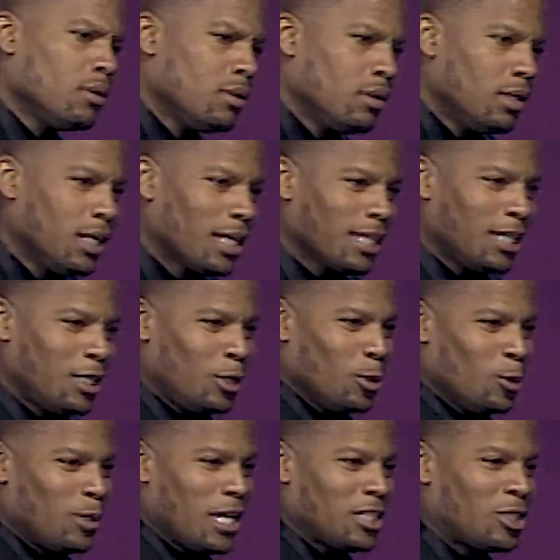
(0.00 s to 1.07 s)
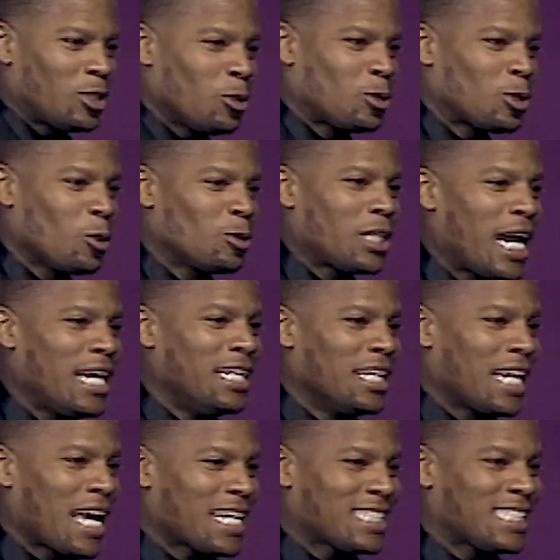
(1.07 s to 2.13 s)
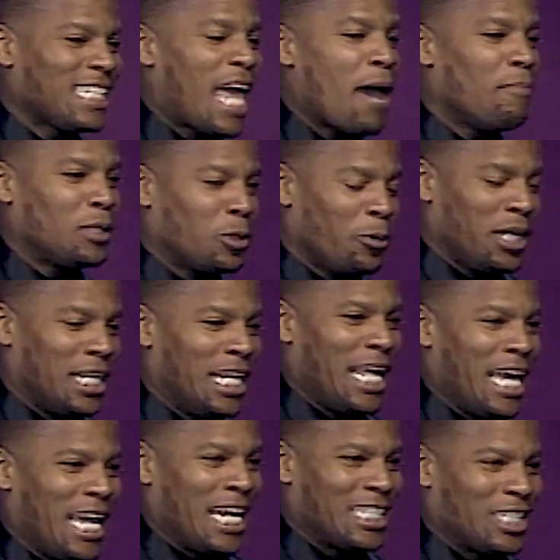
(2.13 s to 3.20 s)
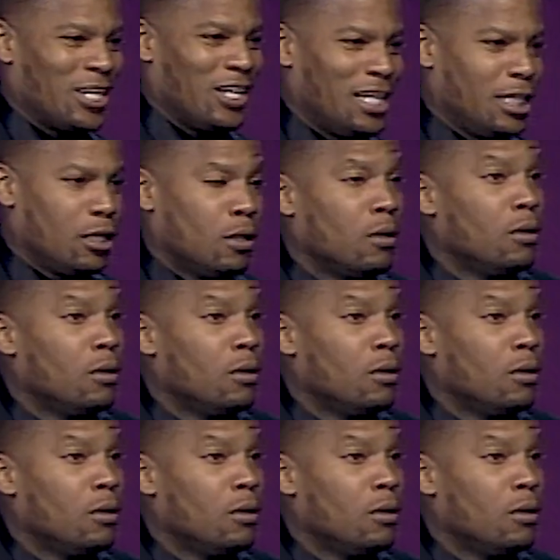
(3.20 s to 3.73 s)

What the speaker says: Look at the dude, that shirt's so tight, look like a snap between the legs, don't it?